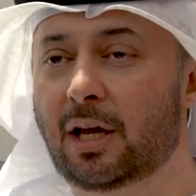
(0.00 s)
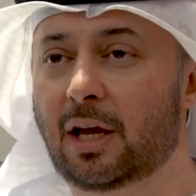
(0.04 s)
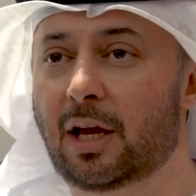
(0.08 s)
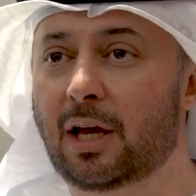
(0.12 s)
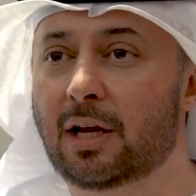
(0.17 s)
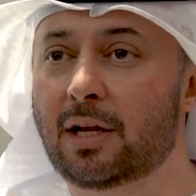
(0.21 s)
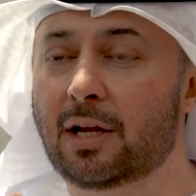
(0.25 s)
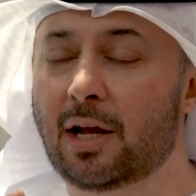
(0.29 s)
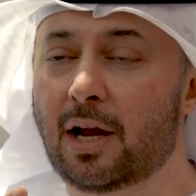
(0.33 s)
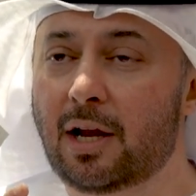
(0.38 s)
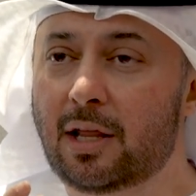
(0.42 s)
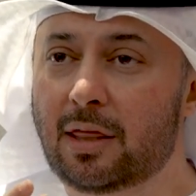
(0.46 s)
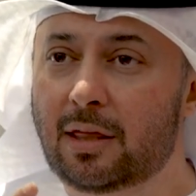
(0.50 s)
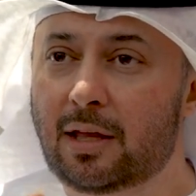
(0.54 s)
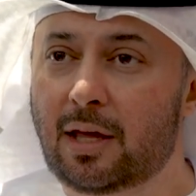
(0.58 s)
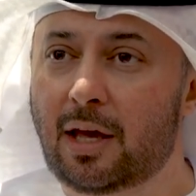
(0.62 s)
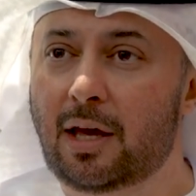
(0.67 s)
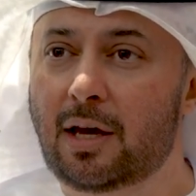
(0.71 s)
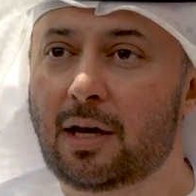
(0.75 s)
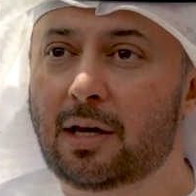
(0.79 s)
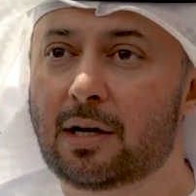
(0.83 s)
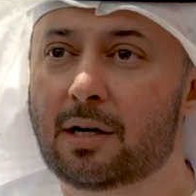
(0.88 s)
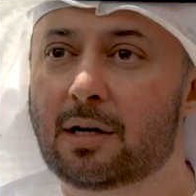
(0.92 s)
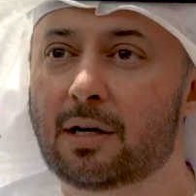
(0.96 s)
in
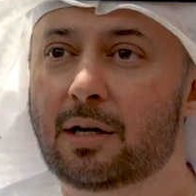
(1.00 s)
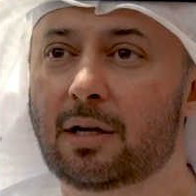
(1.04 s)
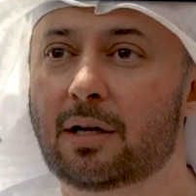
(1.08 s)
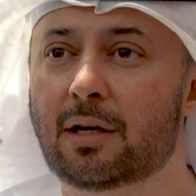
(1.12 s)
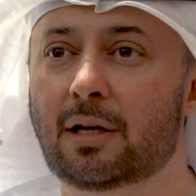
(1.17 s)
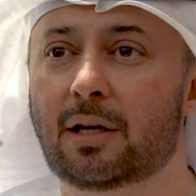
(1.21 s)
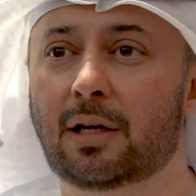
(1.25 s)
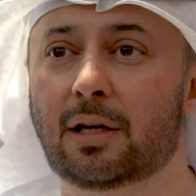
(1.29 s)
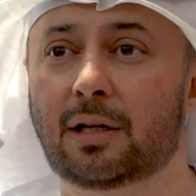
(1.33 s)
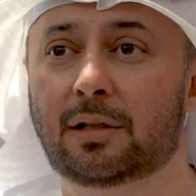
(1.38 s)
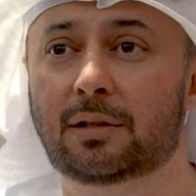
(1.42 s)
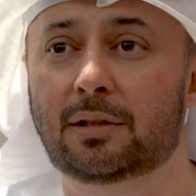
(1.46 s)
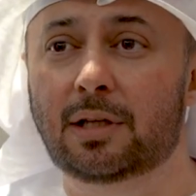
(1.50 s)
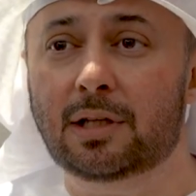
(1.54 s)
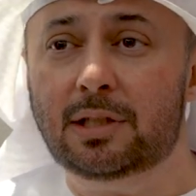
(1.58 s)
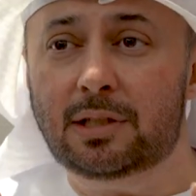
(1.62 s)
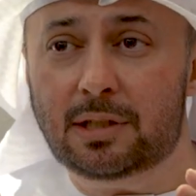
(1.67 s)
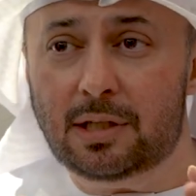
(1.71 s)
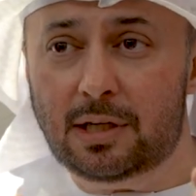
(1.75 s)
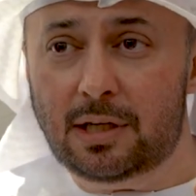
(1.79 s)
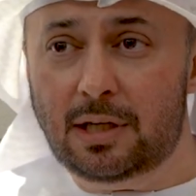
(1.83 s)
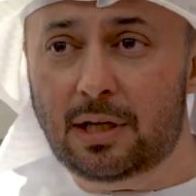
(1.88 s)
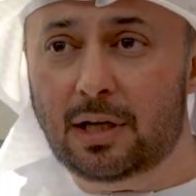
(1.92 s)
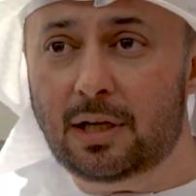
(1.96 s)
healthcare,
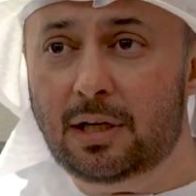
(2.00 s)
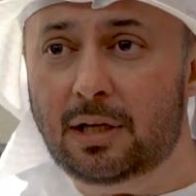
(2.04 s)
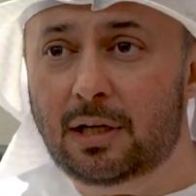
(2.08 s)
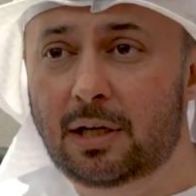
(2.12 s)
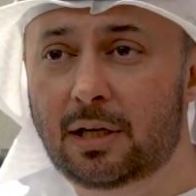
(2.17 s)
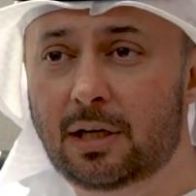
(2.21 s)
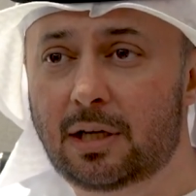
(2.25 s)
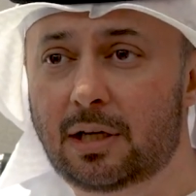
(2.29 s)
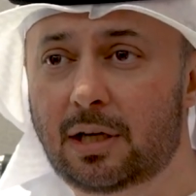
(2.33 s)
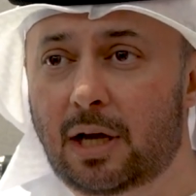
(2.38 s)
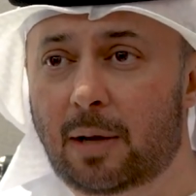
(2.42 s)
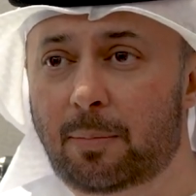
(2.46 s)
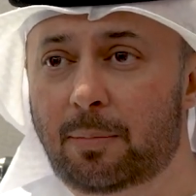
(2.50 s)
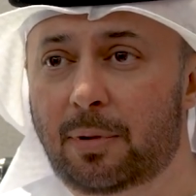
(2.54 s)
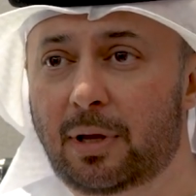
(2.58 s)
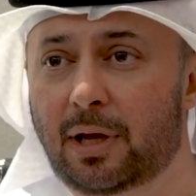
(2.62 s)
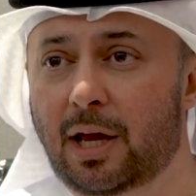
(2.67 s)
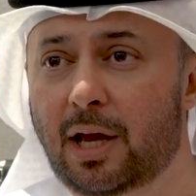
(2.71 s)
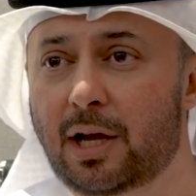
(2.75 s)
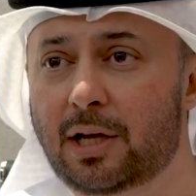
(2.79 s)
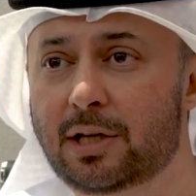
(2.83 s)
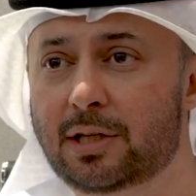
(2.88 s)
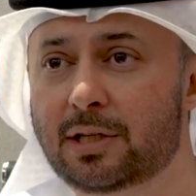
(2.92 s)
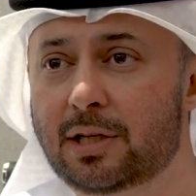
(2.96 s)
industrial
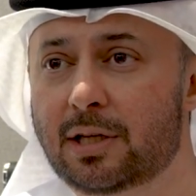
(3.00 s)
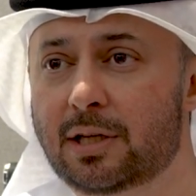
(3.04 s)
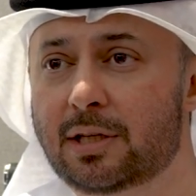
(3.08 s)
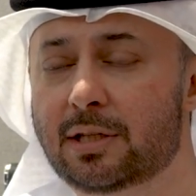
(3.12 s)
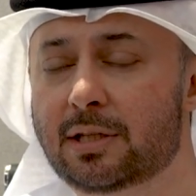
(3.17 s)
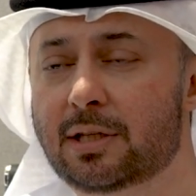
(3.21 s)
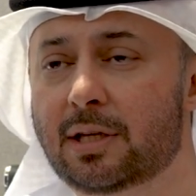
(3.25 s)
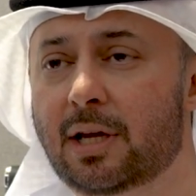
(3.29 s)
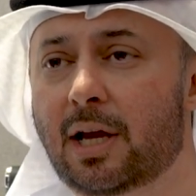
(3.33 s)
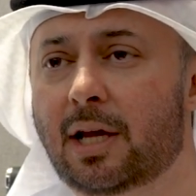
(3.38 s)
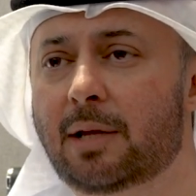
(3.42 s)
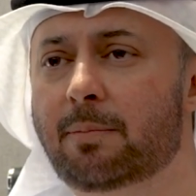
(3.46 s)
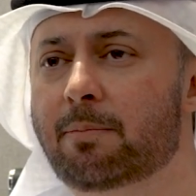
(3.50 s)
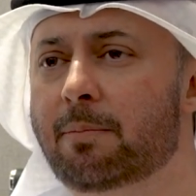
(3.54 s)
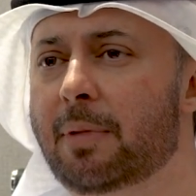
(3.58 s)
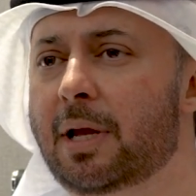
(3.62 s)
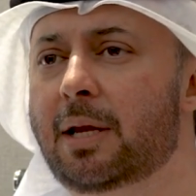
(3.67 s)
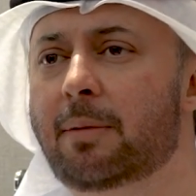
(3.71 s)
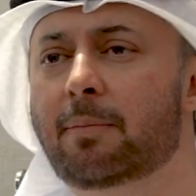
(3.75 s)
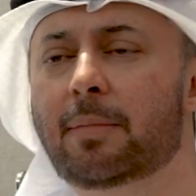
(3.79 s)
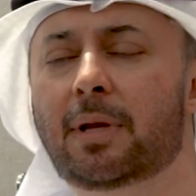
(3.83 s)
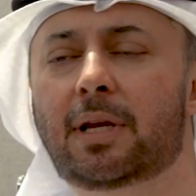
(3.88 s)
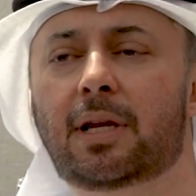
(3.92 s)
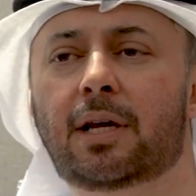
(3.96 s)
applications, and
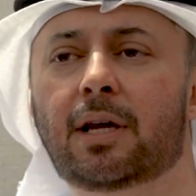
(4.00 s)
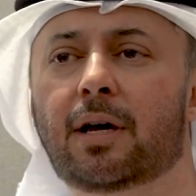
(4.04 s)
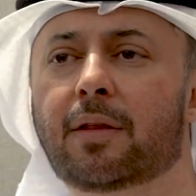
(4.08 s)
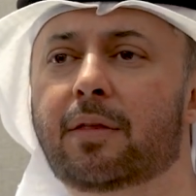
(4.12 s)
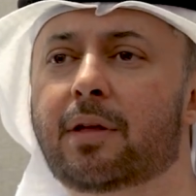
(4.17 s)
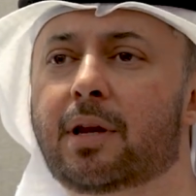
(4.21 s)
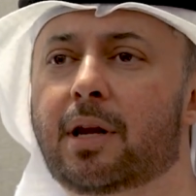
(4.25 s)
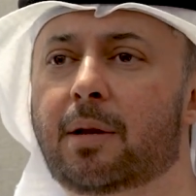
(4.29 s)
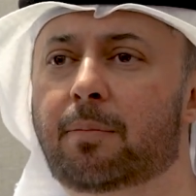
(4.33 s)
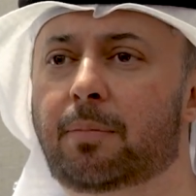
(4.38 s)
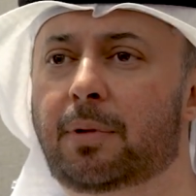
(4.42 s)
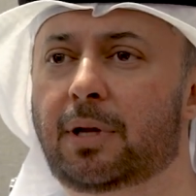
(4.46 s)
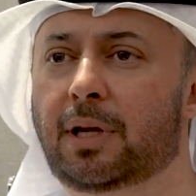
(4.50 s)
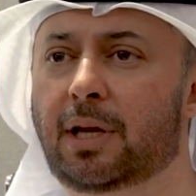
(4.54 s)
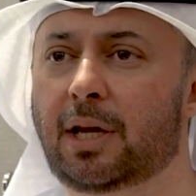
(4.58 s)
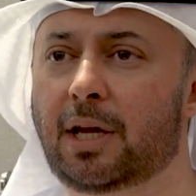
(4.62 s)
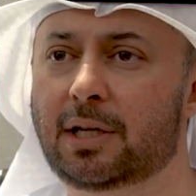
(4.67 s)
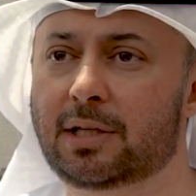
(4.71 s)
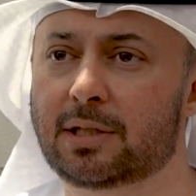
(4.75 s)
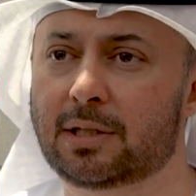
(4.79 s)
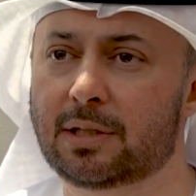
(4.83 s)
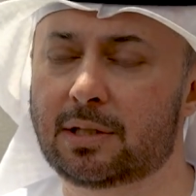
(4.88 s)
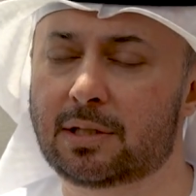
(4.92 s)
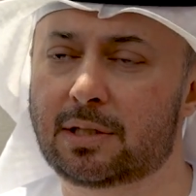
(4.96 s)
many, many other
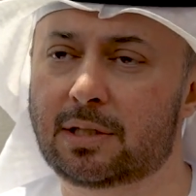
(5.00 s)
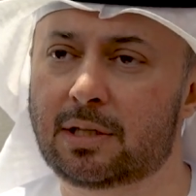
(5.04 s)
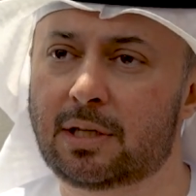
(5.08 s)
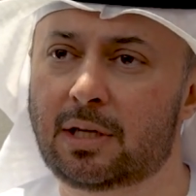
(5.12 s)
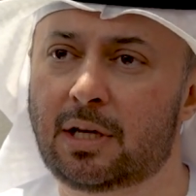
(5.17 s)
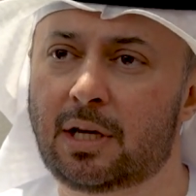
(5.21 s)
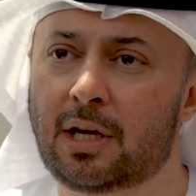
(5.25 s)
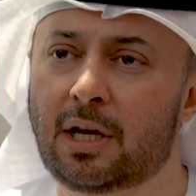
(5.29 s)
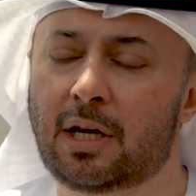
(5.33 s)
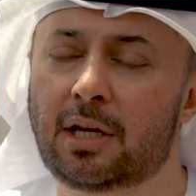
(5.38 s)
applications.